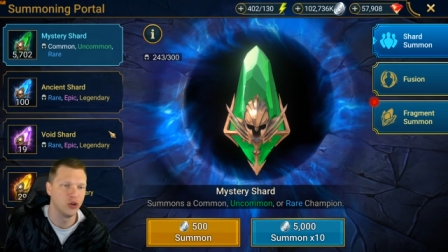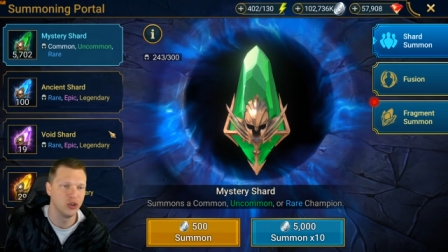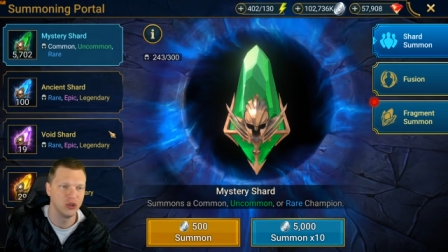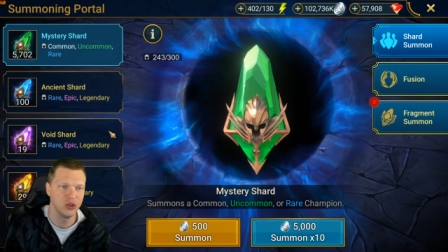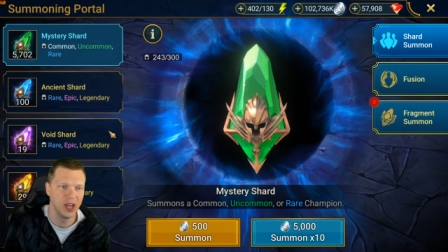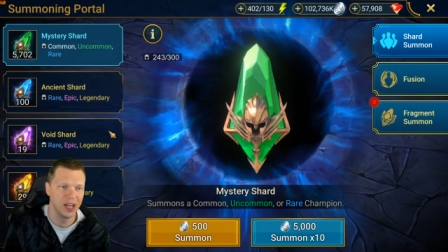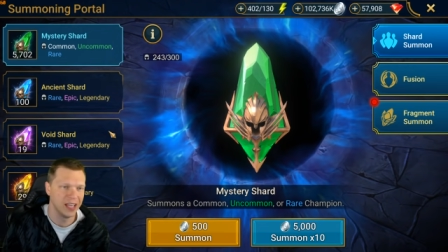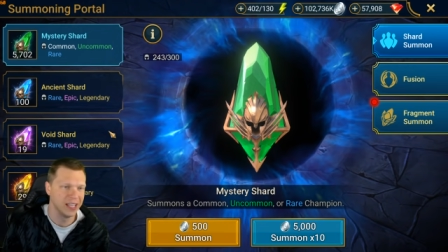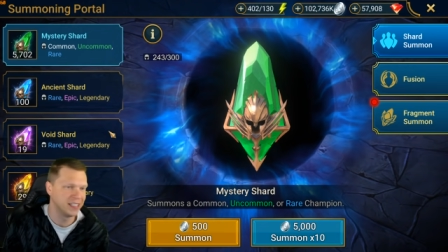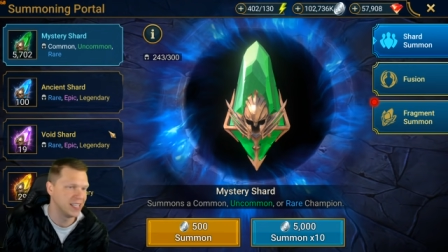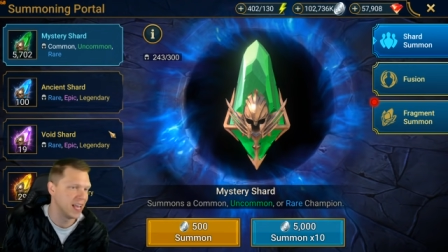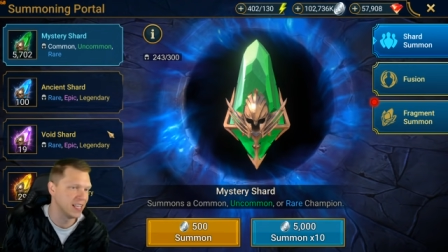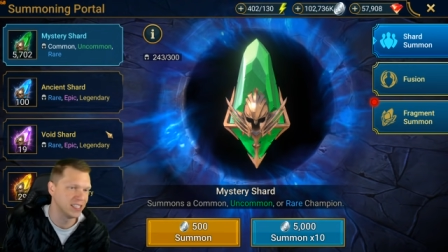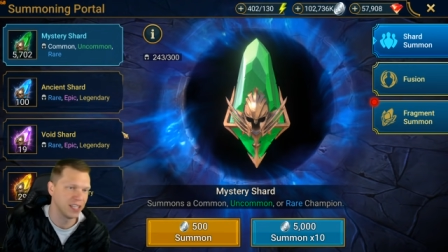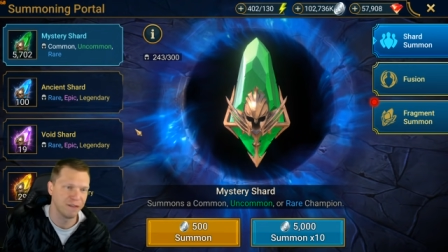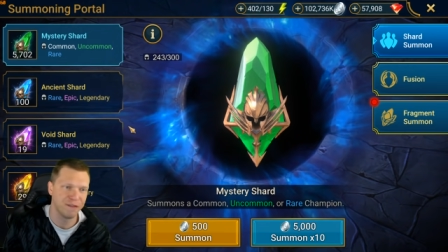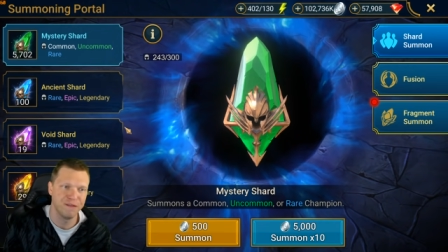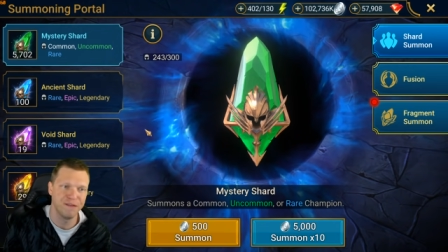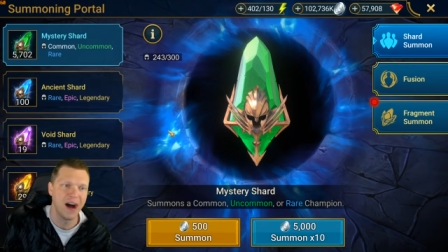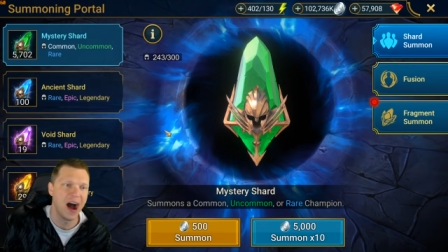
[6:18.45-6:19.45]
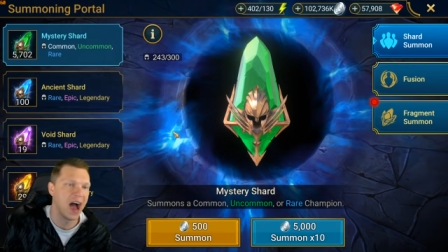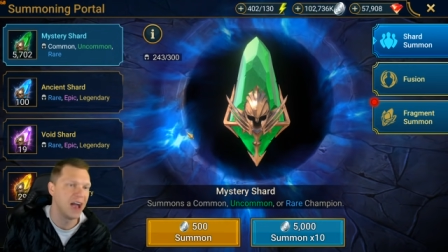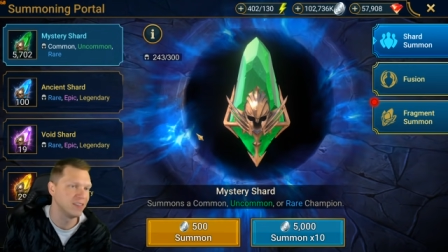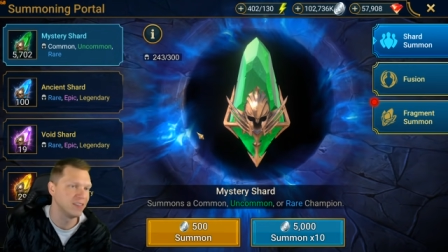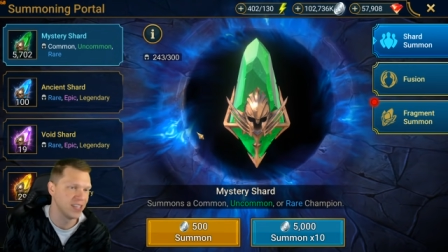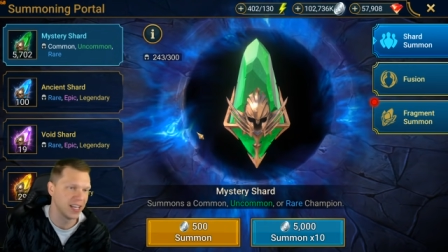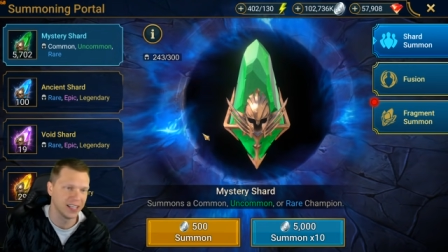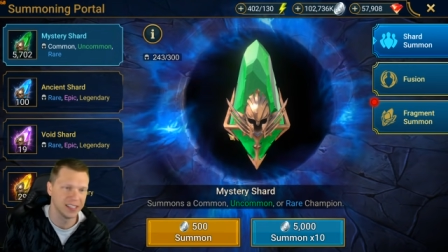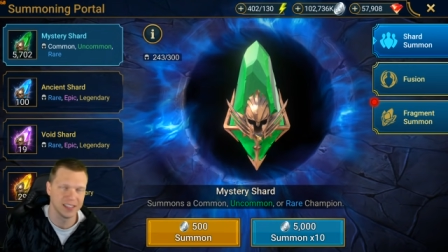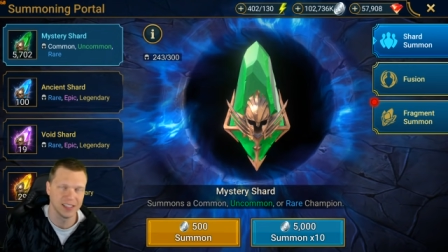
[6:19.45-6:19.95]
You, it takes like five
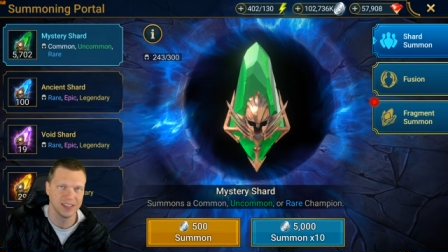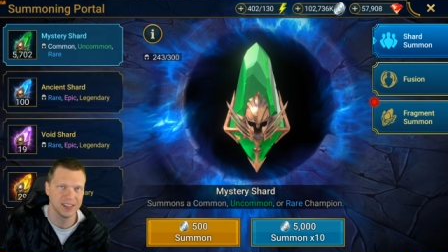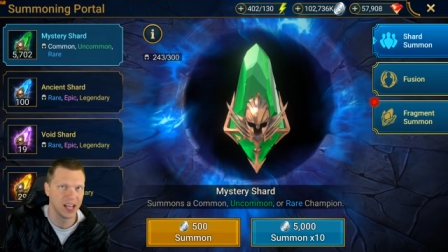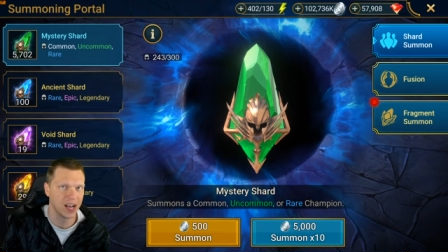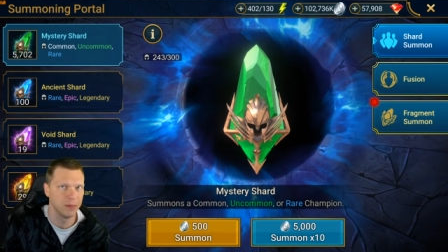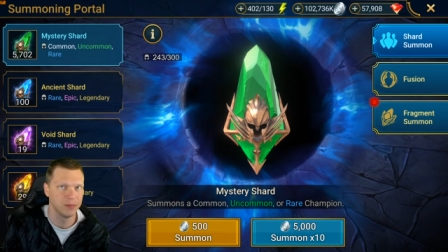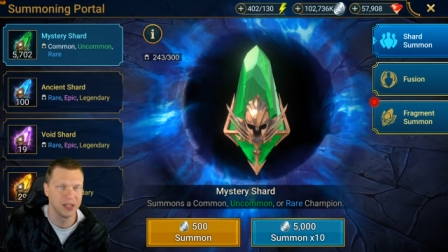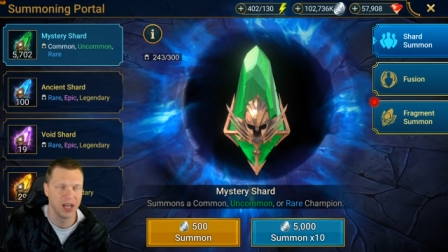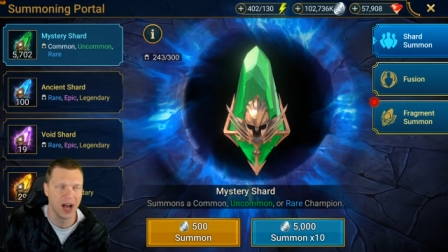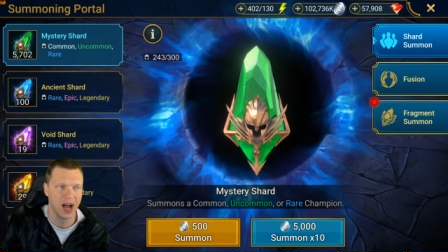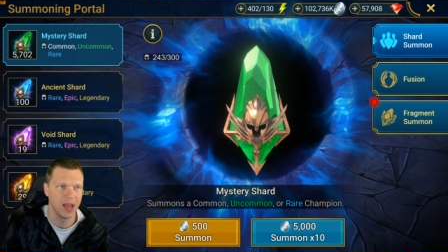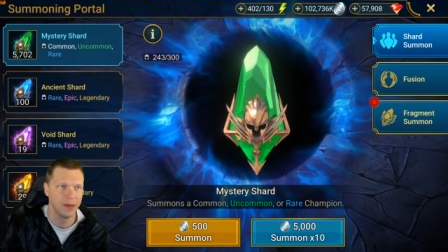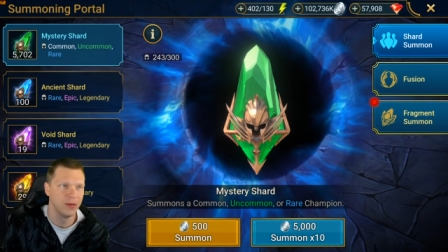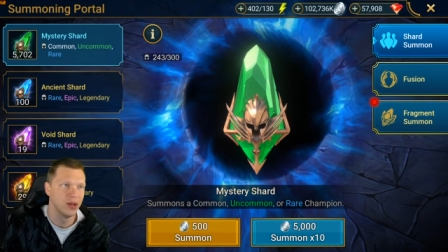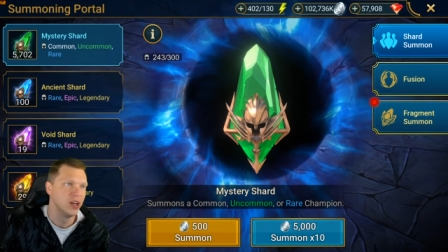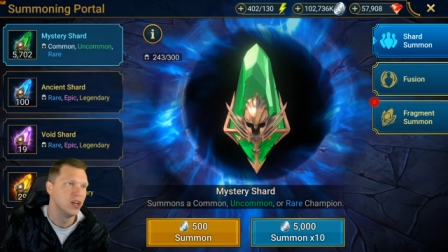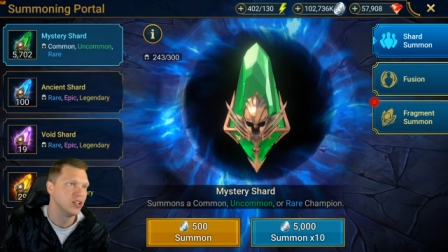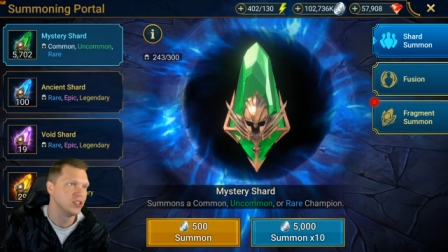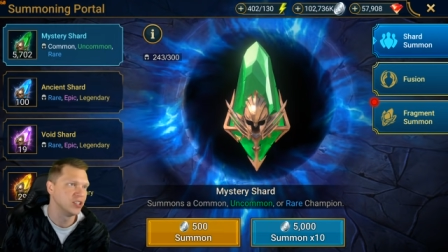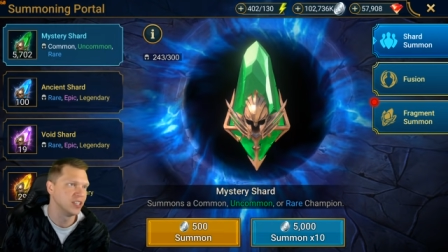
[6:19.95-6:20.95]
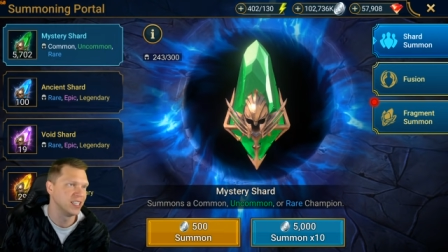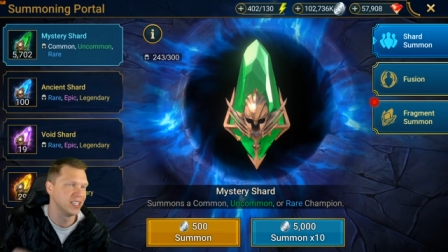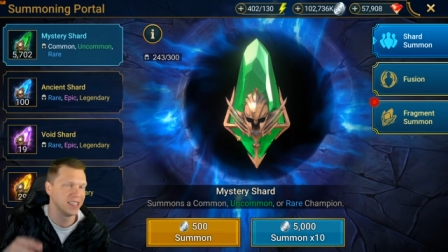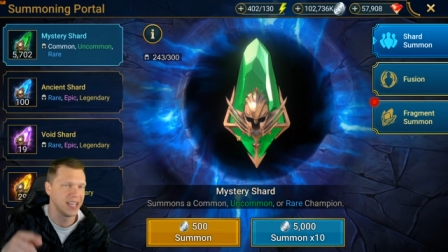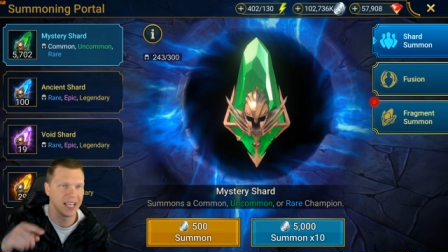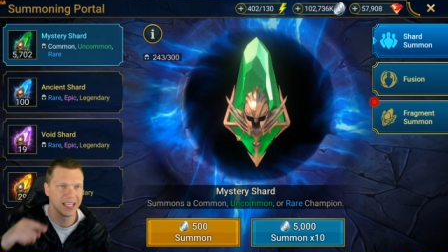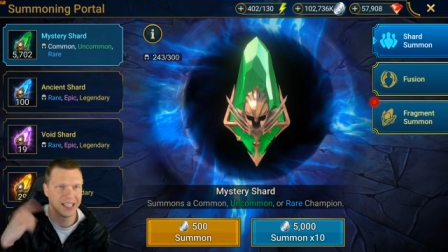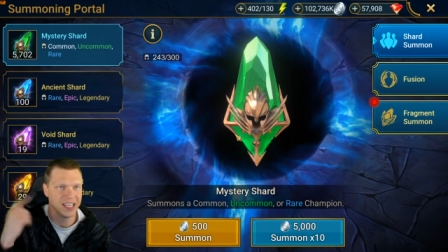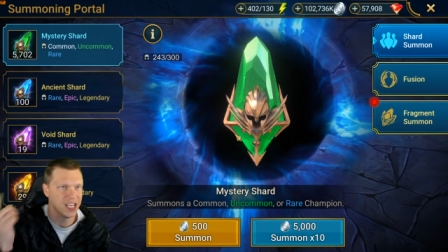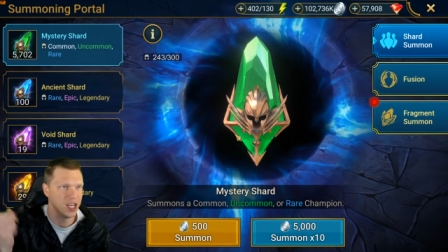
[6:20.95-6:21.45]
seconds of setup time to get
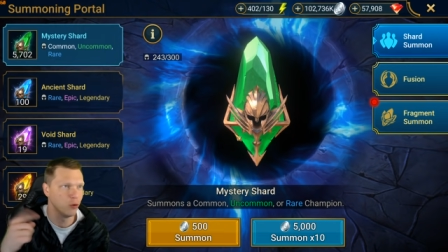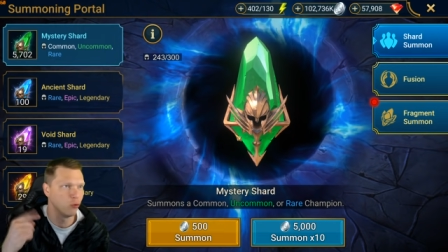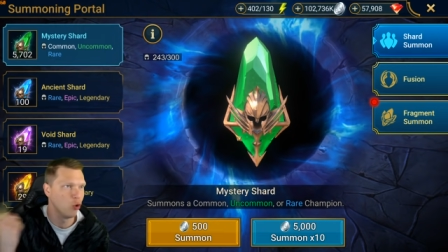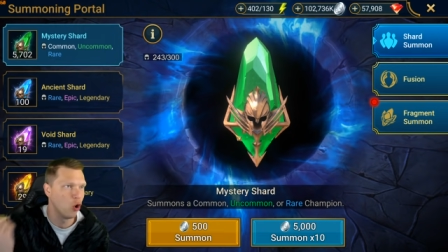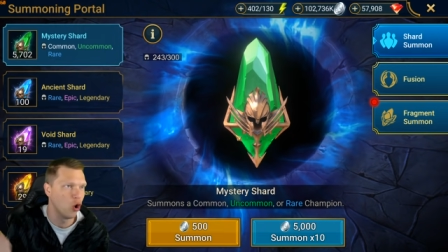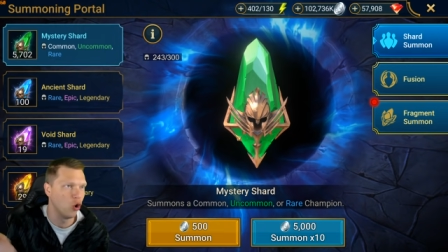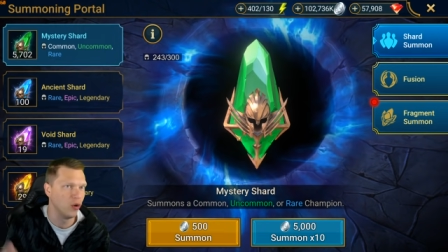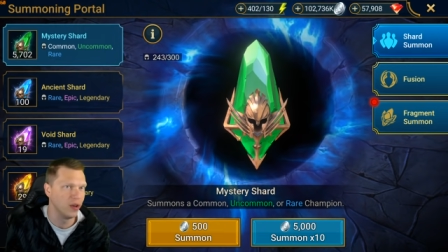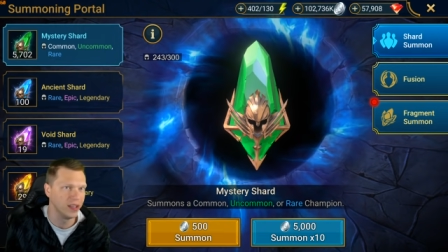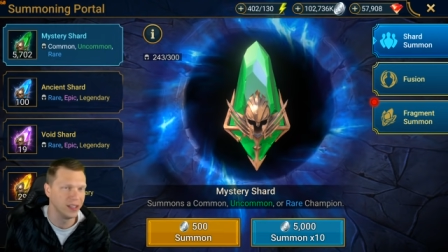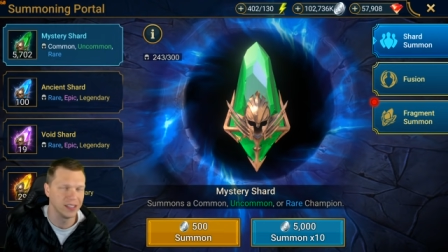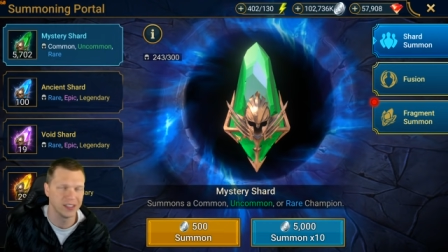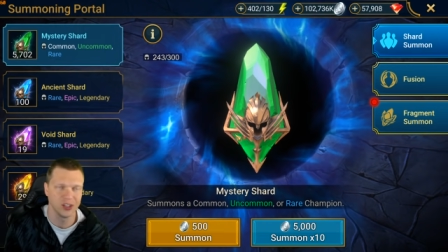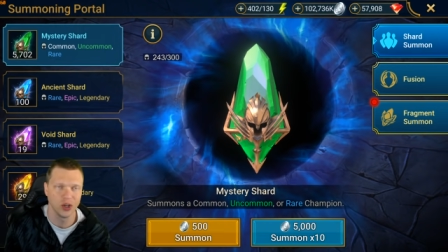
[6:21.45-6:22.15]
that key rolling.